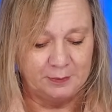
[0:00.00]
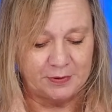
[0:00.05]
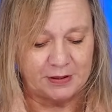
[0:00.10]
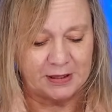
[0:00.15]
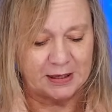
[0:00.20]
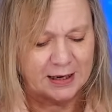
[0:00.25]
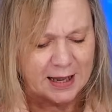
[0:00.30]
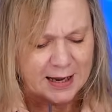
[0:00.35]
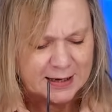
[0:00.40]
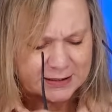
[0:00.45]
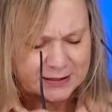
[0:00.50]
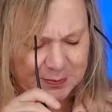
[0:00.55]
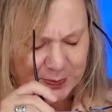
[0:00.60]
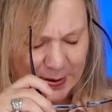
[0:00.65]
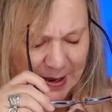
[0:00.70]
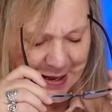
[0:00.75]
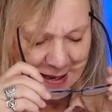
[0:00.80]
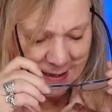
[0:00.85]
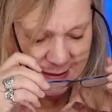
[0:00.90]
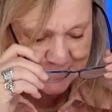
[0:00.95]
But the last
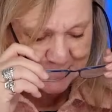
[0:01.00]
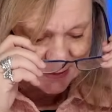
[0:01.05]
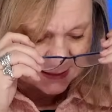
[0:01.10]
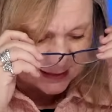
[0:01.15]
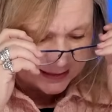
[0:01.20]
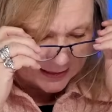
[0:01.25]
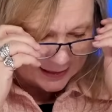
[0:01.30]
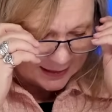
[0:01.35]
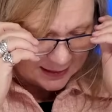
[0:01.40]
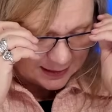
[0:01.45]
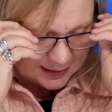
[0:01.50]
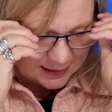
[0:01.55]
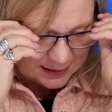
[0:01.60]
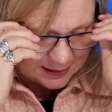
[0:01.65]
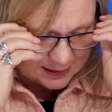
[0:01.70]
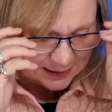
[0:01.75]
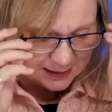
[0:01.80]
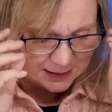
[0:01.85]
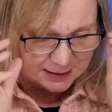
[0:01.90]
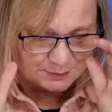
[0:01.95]
part,
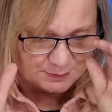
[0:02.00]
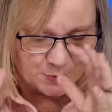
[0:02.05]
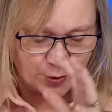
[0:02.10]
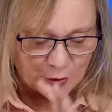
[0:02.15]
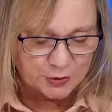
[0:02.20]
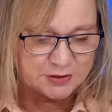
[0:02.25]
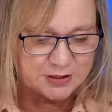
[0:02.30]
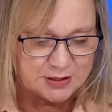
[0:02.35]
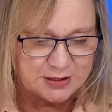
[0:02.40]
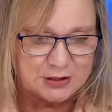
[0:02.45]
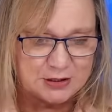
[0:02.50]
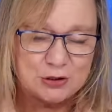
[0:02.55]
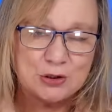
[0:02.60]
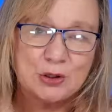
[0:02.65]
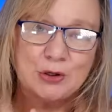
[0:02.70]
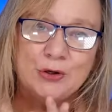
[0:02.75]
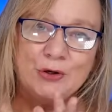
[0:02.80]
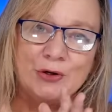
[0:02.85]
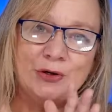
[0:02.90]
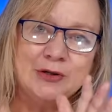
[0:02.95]
Moses
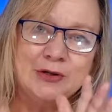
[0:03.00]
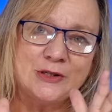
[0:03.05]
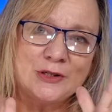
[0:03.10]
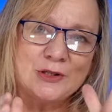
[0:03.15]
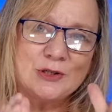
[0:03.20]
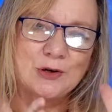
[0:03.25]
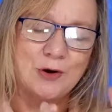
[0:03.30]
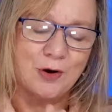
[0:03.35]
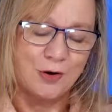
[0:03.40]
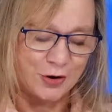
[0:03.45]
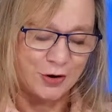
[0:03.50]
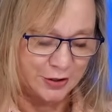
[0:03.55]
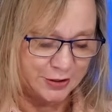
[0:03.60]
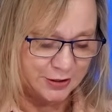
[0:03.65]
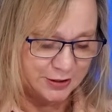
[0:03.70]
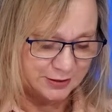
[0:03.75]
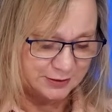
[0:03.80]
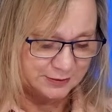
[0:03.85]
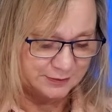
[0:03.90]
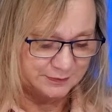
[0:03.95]
turns to
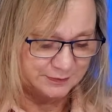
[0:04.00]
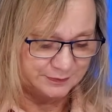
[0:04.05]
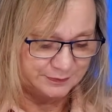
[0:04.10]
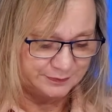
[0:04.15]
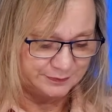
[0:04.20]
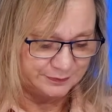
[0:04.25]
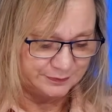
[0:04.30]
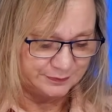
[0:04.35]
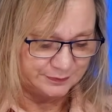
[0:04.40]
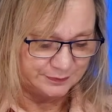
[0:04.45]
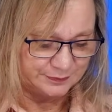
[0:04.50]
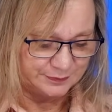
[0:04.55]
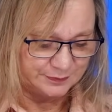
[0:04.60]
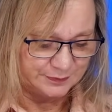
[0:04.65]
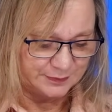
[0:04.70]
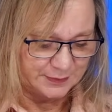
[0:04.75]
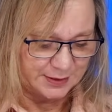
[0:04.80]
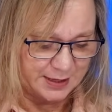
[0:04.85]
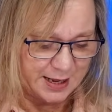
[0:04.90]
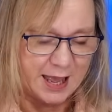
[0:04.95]
God
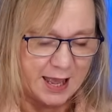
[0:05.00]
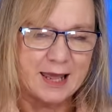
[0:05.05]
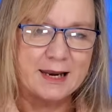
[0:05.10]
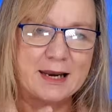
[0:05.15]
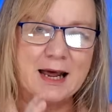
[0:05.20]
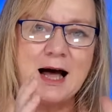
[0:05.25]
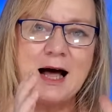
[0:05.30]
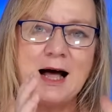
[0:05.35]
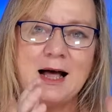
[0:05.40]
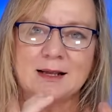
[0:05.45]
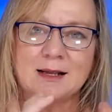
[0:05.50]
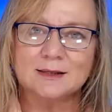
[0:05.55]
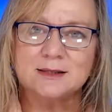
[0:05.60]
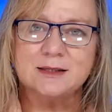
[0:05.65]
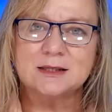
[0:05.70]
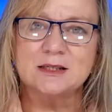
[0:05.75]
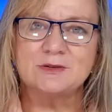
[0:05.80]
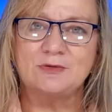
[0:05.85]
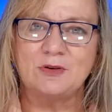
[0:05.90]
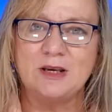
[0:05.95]
and
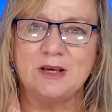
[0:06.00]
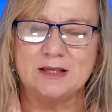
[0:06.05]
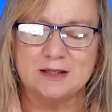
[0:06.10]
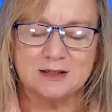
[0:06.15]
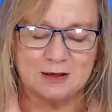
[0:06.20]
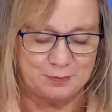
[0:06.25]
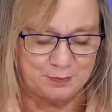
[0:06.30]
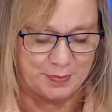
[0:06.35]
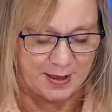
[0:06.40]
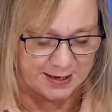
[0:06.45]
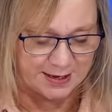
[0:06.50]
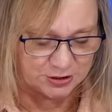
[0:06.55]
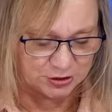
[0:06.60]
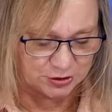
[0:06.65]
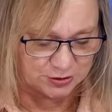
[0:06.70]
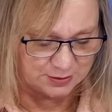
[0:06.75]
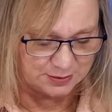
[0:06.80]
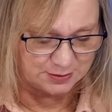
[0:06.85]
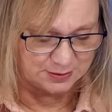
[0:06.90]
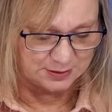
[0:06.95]
asks for His
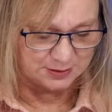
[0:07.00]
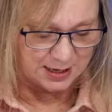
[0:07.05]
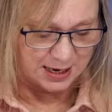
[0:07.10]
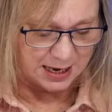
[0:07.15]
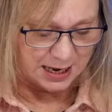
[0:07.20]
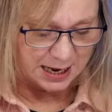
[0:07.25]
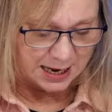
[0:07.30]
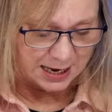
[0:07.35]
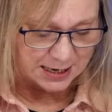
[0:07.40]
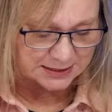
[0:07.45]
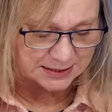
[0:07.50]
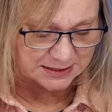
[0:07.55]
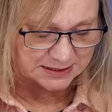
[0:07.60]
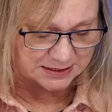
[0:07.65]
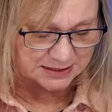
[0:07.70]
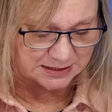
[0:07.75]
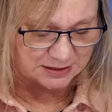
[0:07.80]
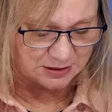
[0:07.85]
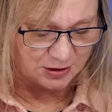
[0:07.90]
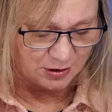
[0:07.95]
compassion,
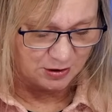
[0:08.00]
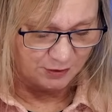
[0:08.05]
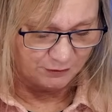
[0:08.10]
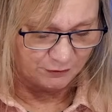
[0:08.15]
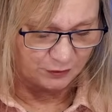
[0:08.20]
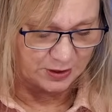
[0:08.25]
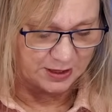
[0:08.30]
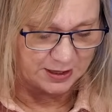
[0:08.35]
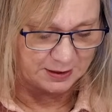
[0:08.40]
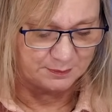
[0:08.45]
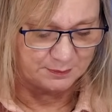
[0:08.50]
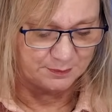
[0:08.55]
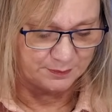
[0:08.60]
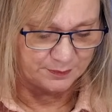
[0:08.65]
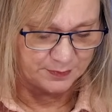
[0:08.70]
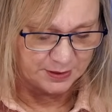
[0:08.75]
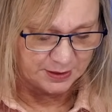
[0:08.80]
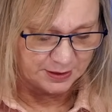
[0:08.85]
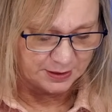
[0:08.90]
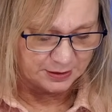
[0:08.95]
asks for
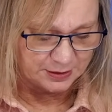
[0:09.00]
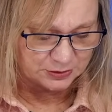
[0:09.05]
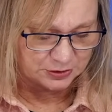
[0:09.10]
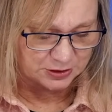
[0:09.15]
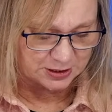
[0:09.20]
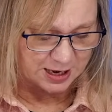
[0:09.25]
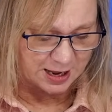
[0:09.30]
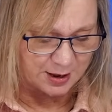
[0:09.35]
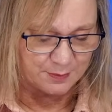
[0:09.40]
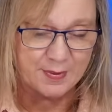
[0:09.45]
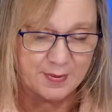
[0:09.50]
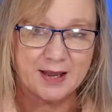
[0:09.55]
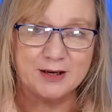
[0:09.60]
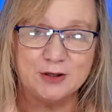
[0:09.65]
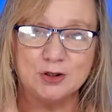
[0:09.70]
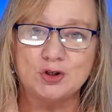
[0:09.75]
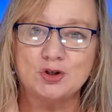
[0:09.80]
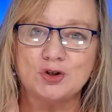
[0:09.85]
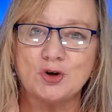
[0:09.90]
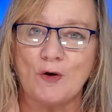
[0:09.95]
Him to come
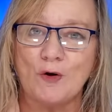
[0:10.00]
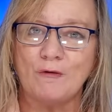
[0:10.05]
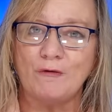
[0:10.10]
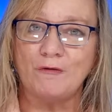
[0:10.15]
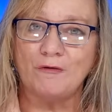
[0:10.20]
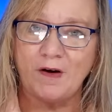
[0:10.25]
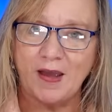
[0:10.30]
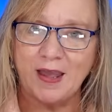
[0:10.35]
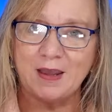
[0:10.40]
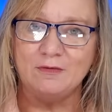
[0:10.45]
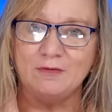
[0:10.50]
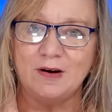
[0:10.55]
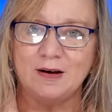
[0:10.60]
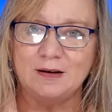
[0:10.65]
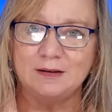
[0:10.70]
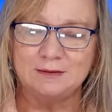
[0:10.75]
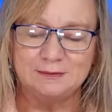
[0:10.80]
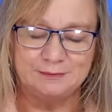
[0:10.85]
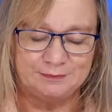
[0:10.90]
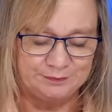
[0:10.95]
and show
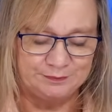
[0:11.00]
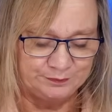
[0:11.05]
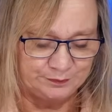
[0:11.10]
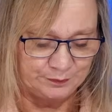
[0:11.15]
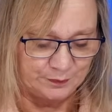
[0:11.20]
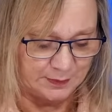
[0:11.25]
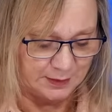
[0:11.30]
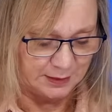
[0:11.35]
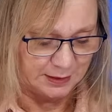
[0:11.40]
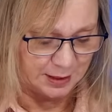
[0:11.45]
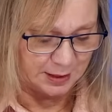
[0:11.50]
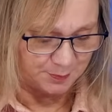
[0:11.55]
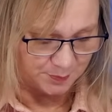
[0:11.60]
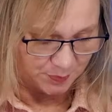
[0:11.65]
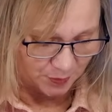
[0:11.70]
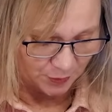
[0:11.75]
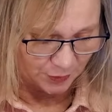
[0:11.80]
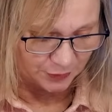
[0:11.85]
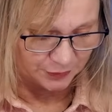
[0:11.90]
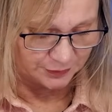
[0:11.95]
favour
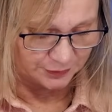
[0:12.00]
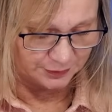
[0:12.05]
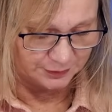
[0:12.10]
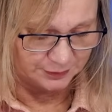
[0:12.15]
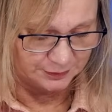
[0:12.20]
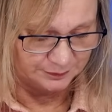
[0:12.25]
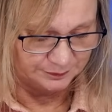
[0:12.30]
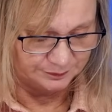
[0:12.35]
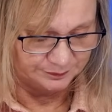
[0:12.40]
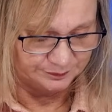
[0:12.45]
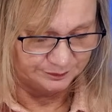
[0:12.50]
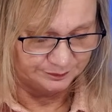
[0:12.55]
upon